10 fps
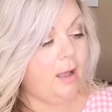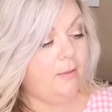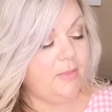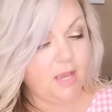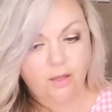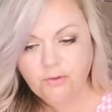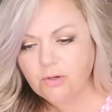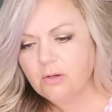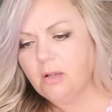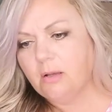the
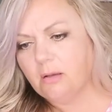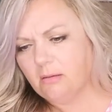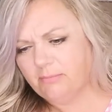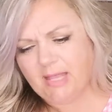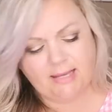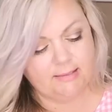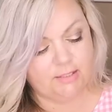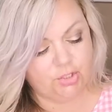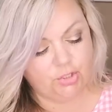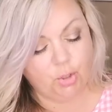other like
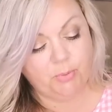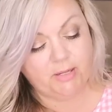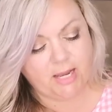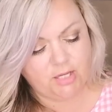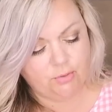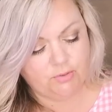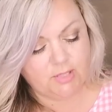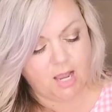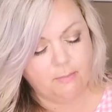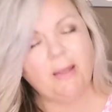dish soap that I
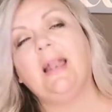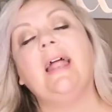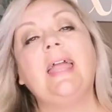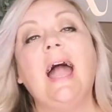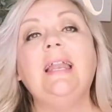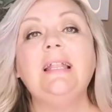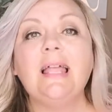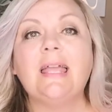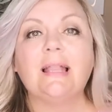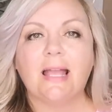used up, I kind of
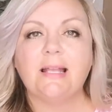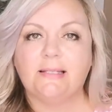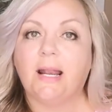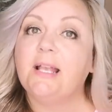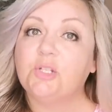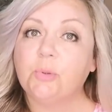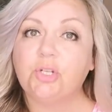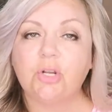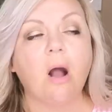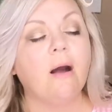like I said, I
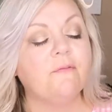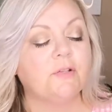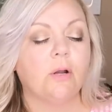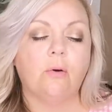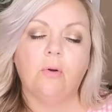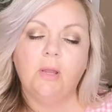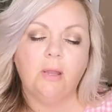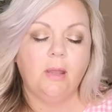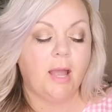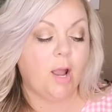switched off, so
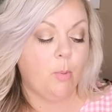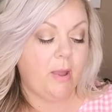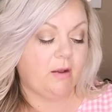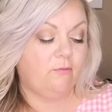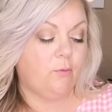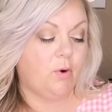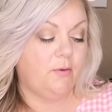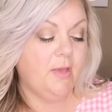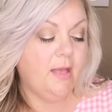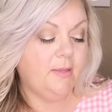I go back and
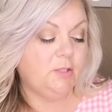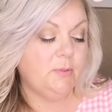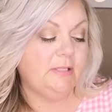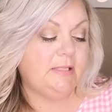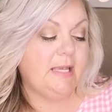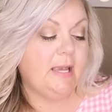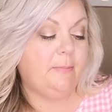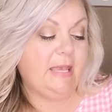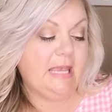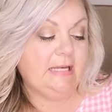forth. This was the
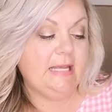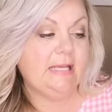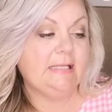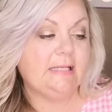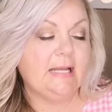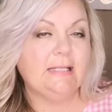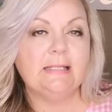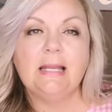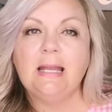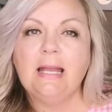peony
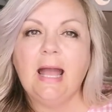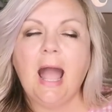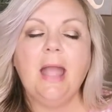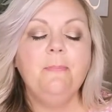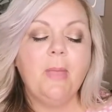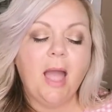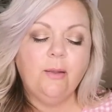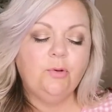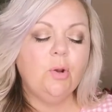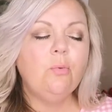scent. I
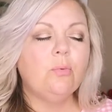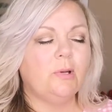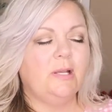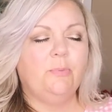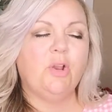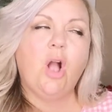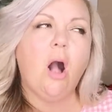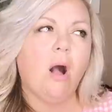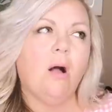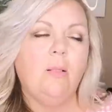don't
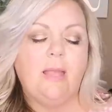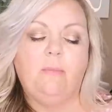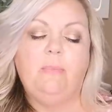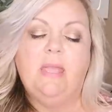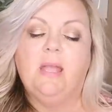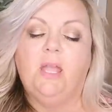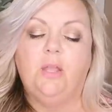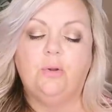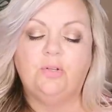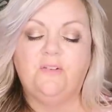recall like being a
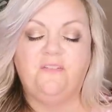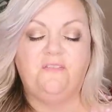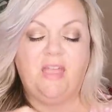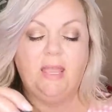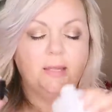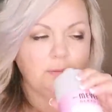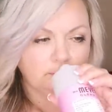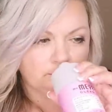huge fan